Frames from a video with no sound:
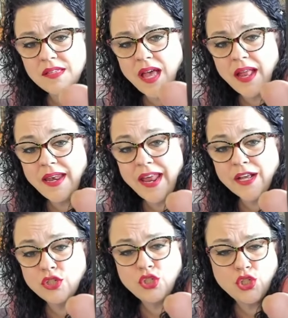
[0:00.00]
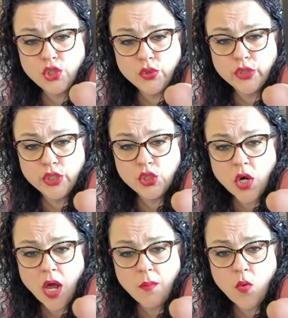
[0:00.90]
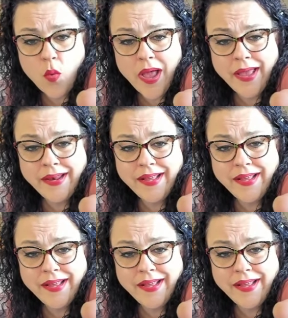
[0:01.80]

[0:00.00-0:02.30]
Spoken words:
that next shoe gonna drop? When